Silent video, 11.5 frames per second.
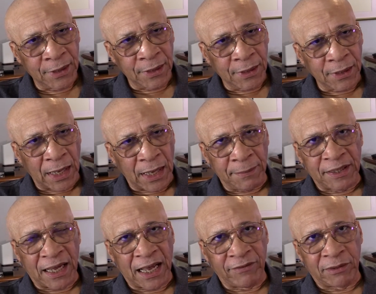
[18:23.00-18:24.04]
I
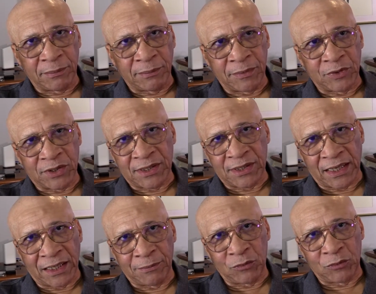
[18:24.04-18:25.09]
haven't, since I
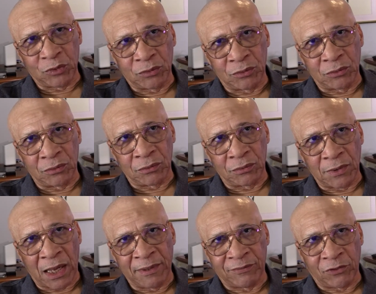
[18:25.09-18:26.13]
came
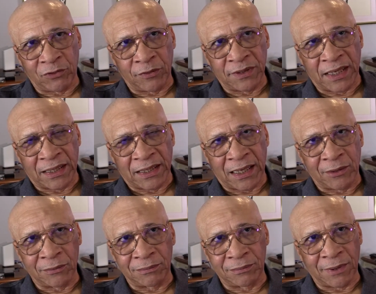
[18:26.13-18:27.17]
I'm in Florida
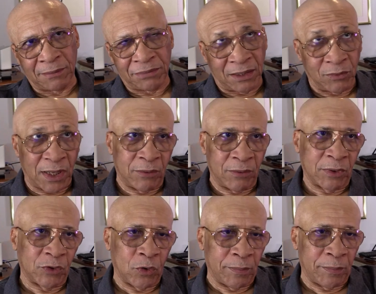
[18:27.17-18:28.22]
now. I want to
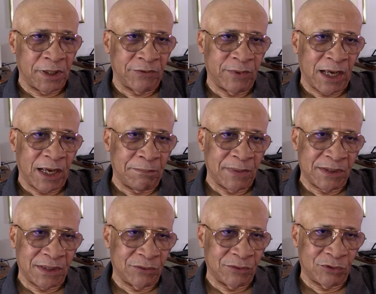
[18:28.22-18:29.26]
go, believe me, I'm
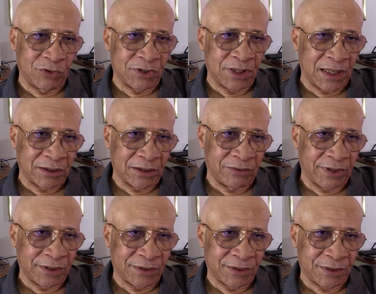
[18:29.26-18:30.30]
missing New Jersey like crazy.